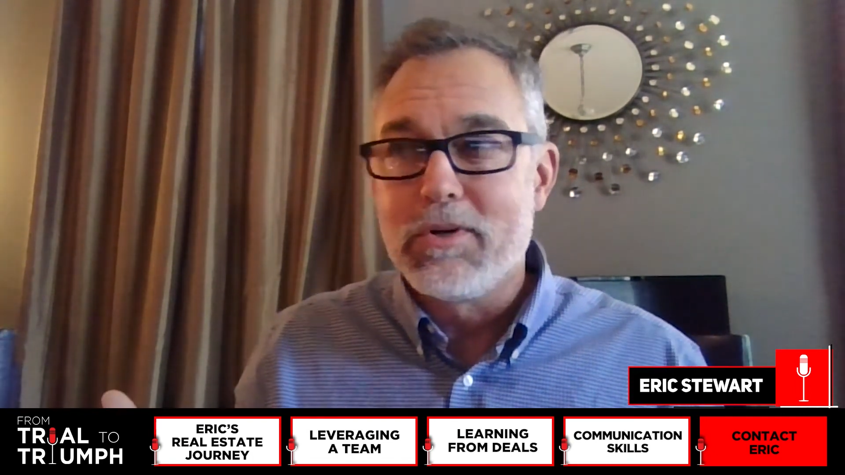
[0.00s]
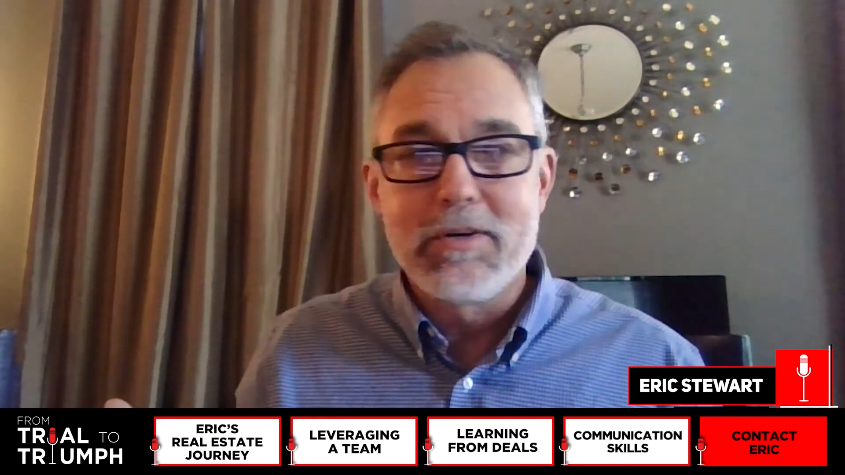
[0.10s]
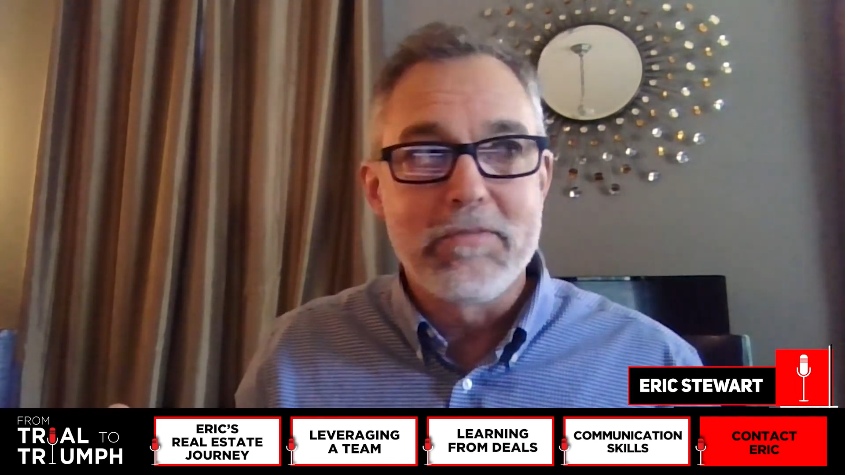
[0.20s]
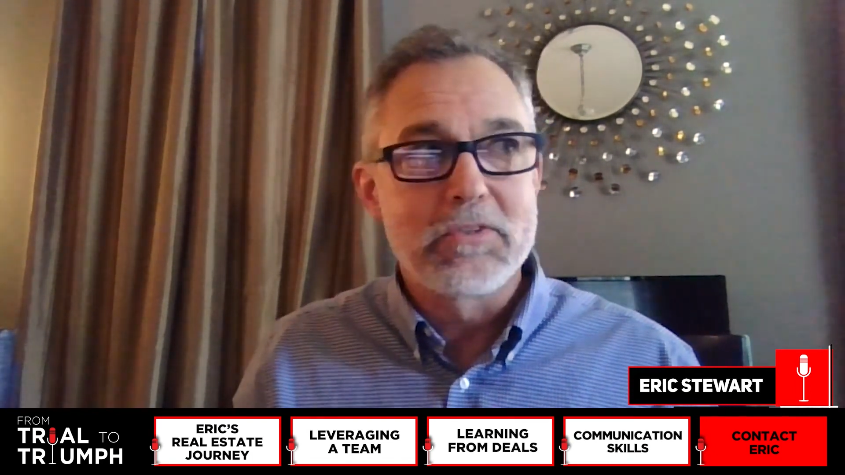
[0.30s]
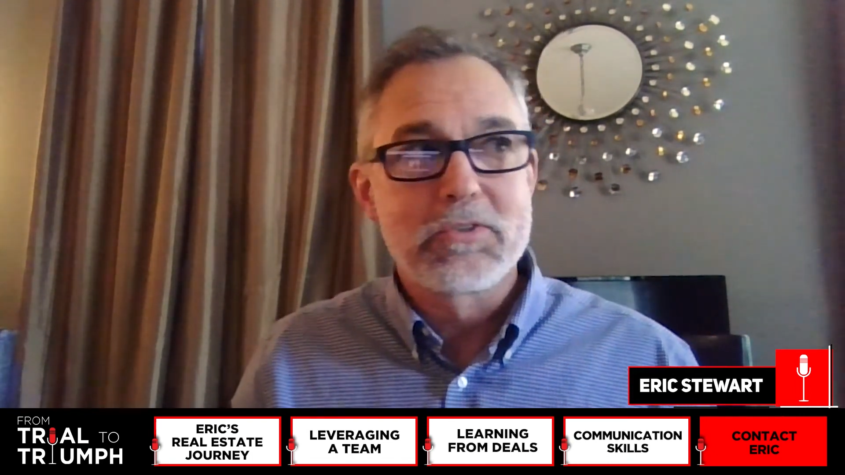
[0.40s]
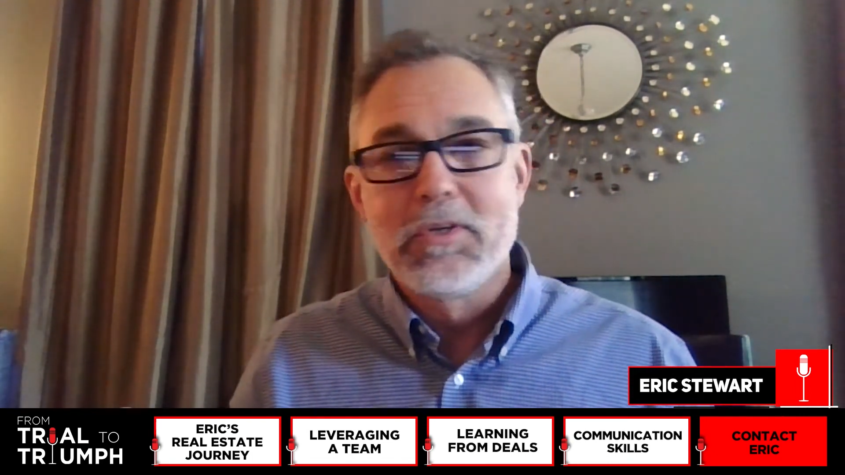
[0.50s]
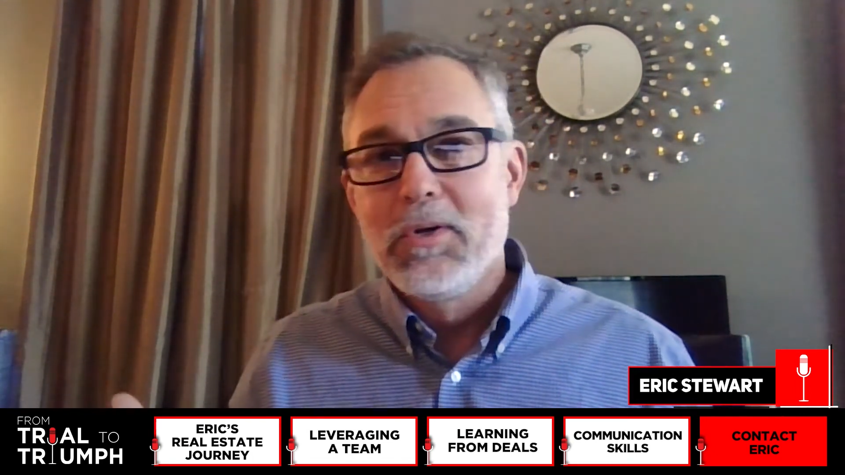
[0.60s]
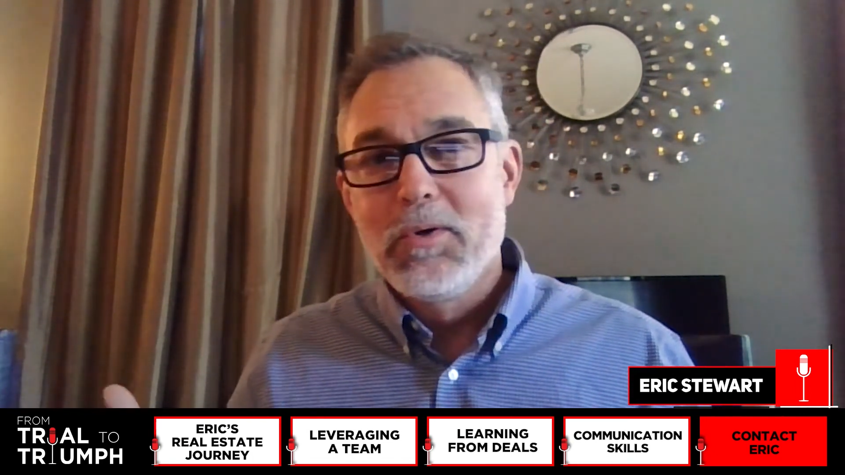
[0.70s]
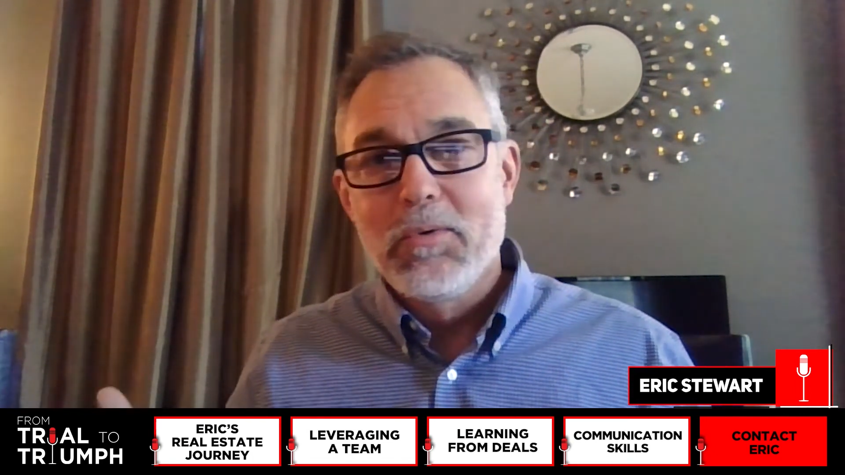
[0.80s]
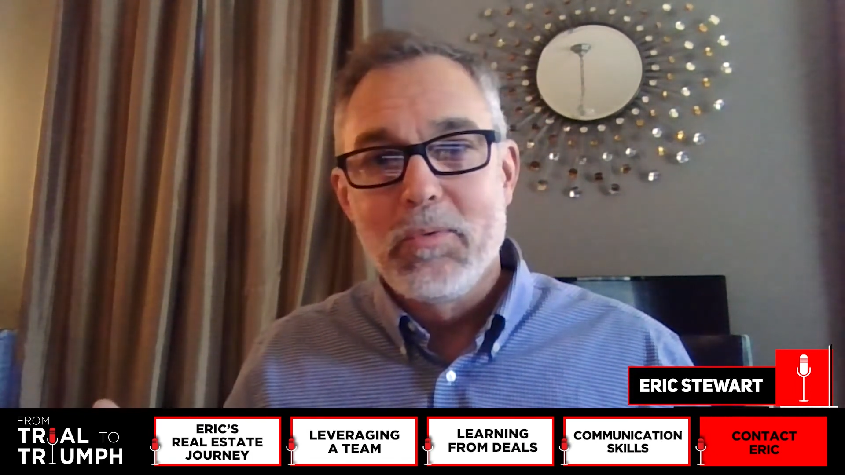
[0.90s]
nervous.
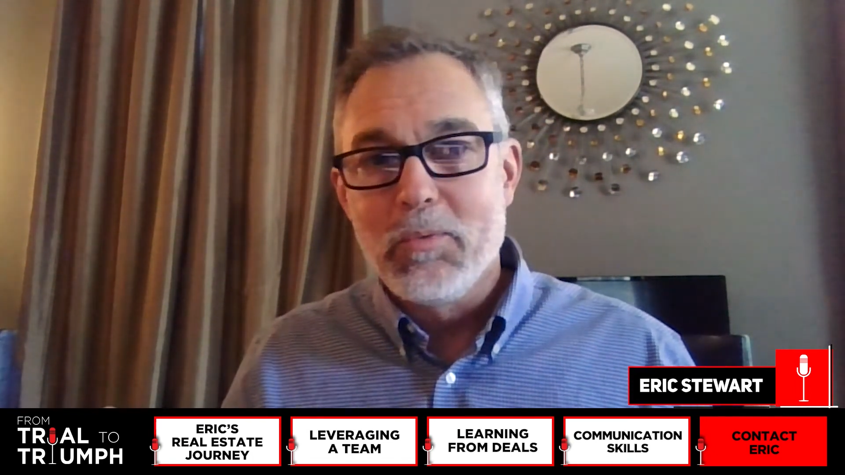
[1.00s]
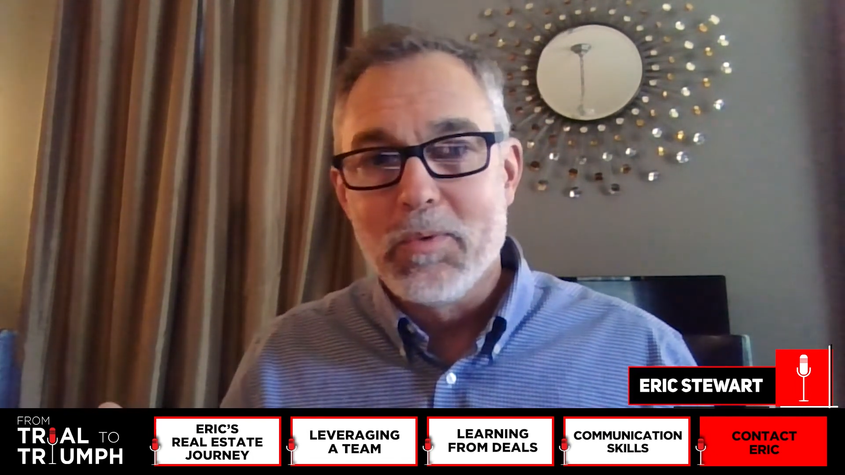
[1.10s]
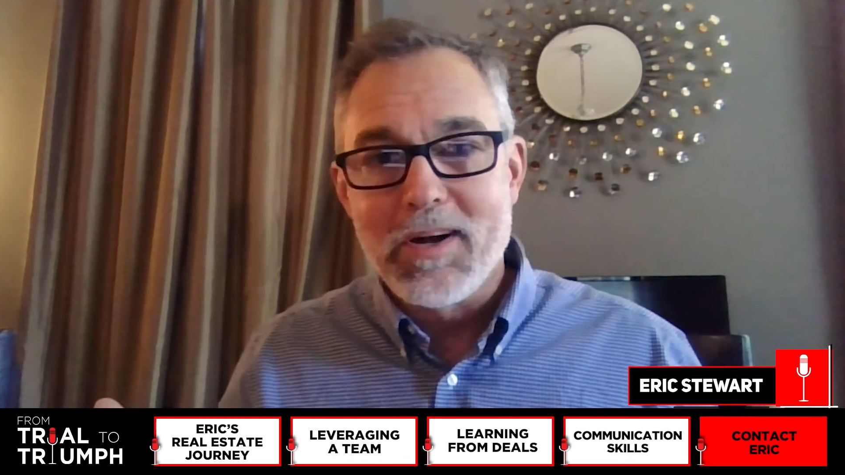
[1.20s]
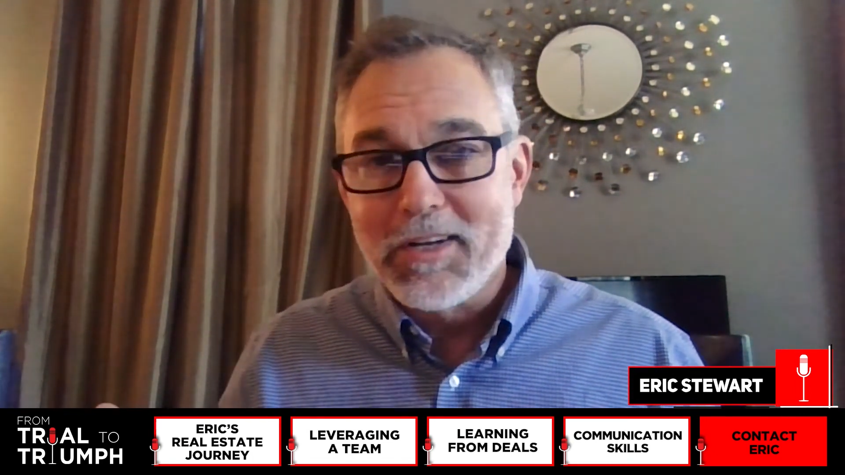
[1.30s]
We're